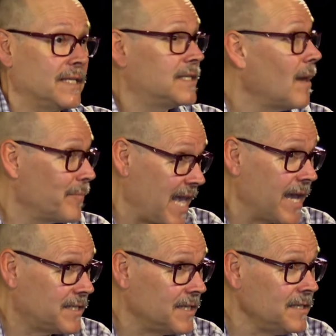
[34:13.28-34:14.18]
in some
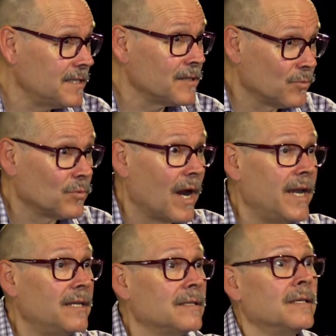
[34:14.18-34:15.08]
cases,
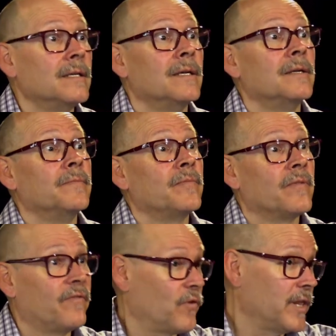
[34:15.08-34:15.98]
right,
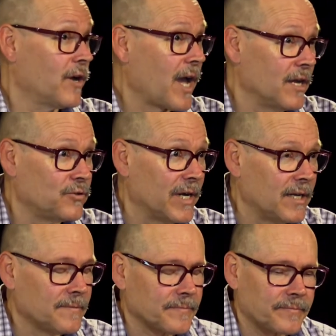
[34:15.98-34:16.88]
for their country.
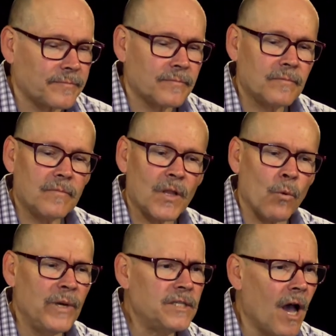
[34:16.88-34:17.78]

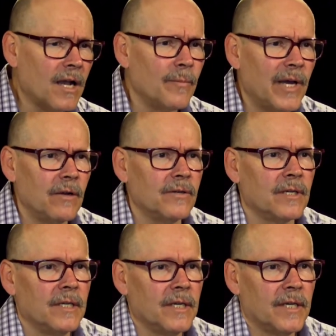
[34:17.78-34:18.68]
We talk about,
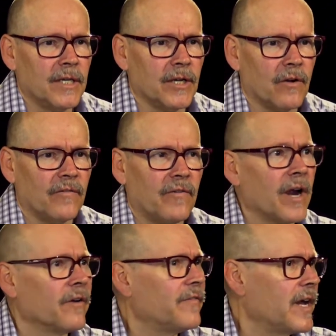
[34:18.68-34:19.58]
you know,
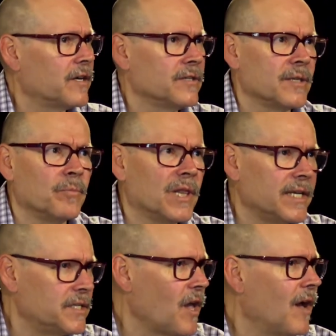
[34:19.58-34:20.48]
firefighters and
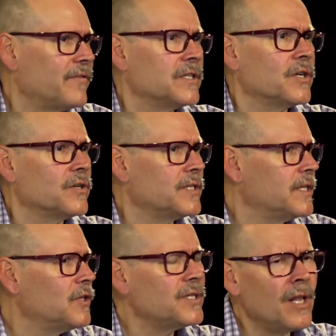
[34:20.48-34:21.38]
police officers,
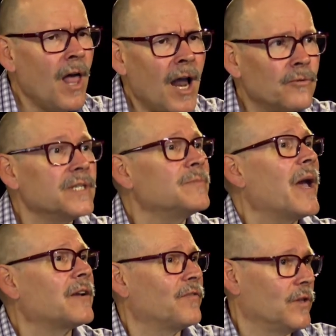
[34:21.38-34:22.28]
and there's a lot of
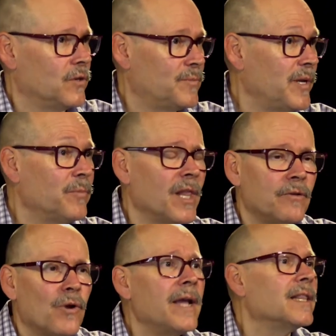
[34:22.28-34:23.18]
respect for those people,
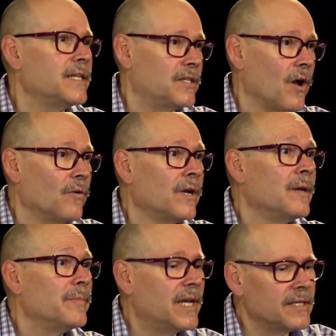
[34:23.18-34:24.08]
and rightly so.
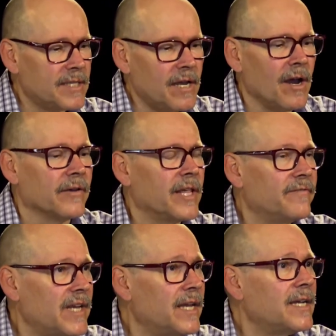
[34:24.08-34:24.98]
Because
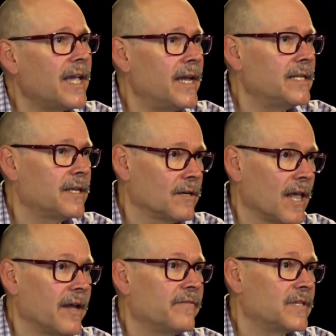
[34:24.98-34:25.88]
they've dedicated their
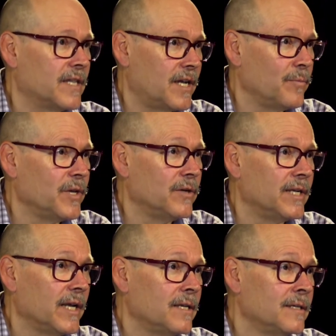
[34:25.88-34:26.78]
life to the
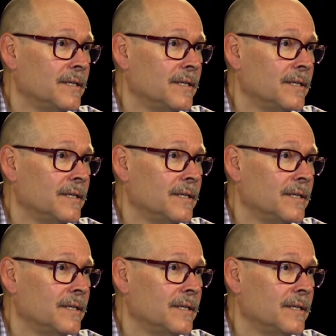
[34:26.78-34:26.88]
community.